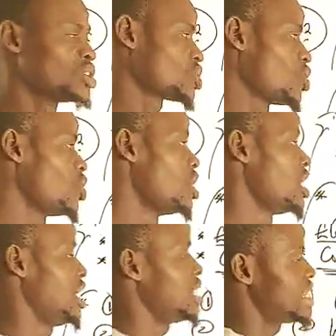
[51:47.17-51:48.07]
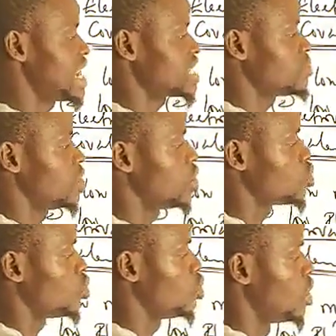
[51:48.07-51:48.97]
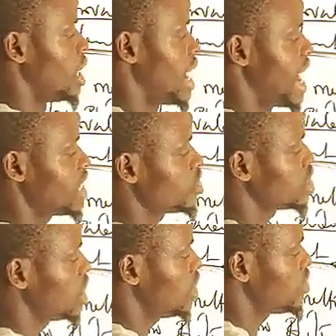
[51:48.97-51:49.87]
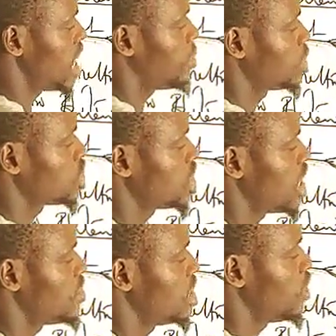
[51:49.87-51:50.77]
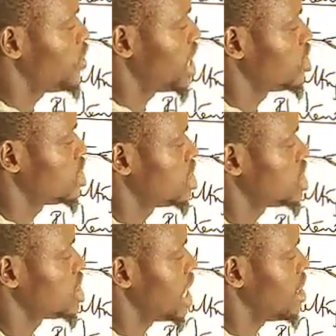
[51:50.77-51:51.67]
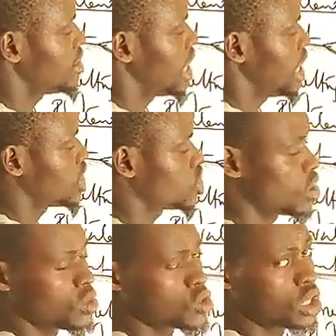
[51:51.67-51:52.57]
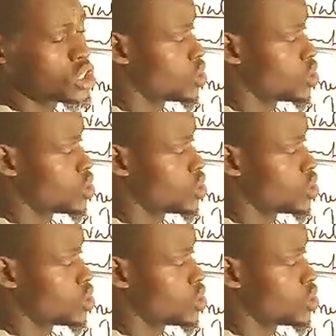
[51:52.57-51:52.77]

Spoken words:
So in that molecule, hydrogen, if they are both sharing, if hydrogen is sharing electron with what?